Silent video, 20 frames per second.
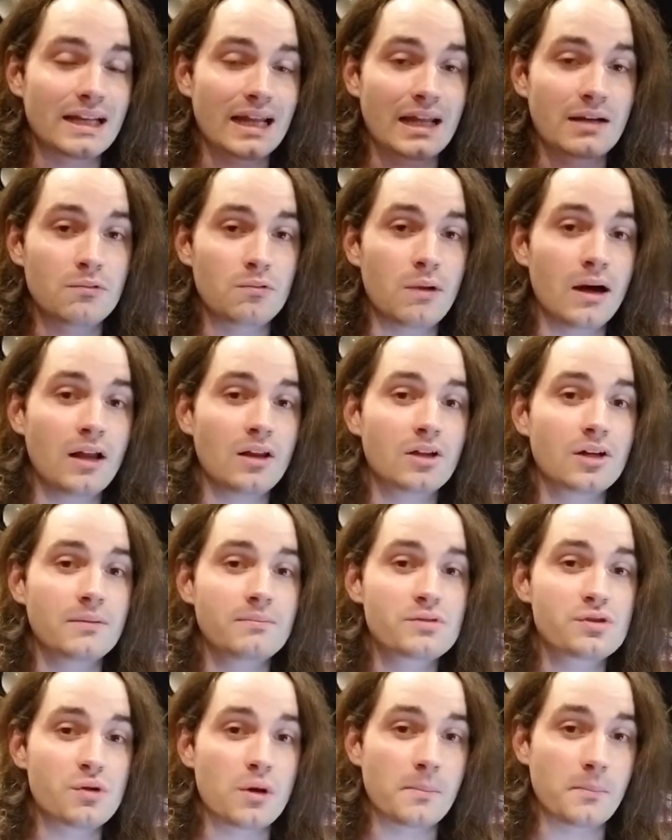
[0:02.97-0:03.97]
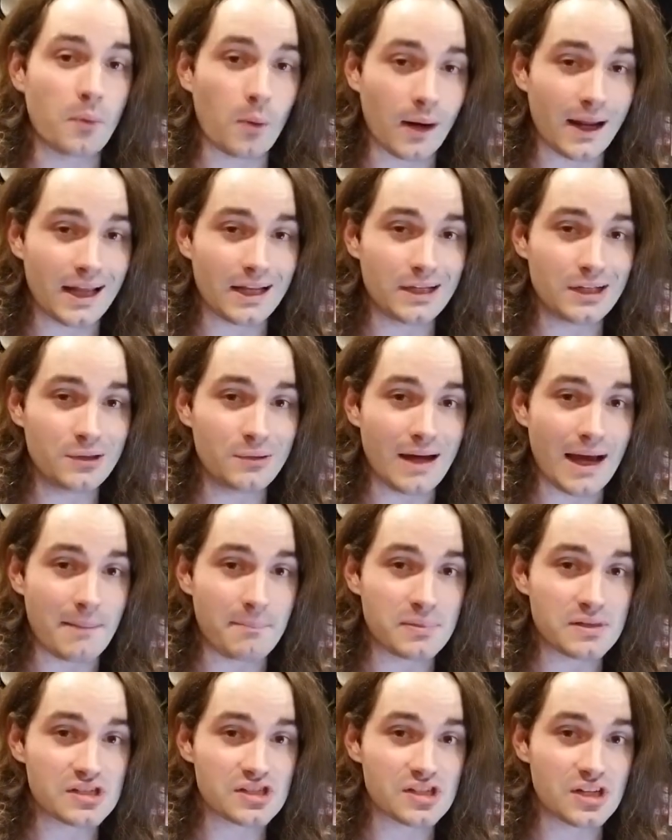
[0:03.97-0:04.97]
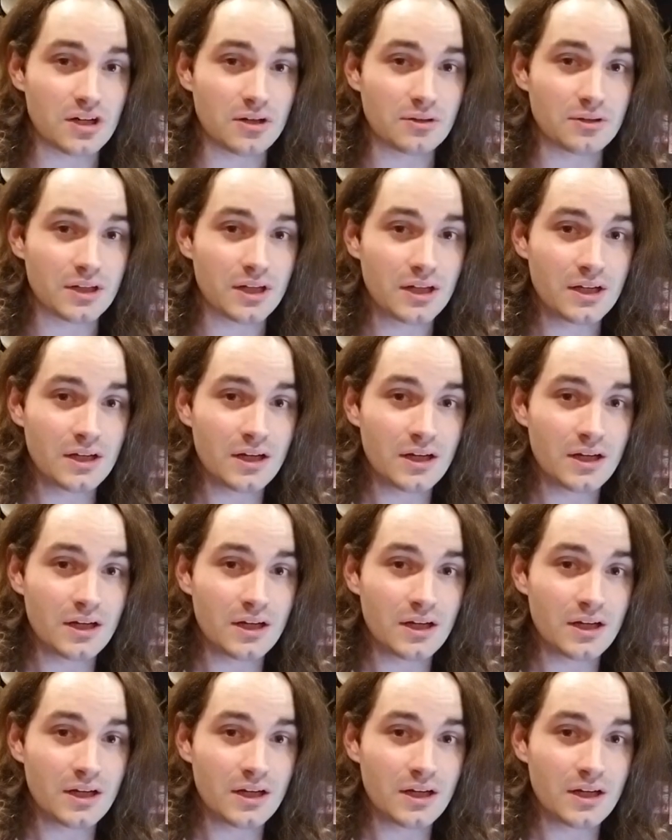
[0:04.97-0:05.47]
and welcome to a brand new episode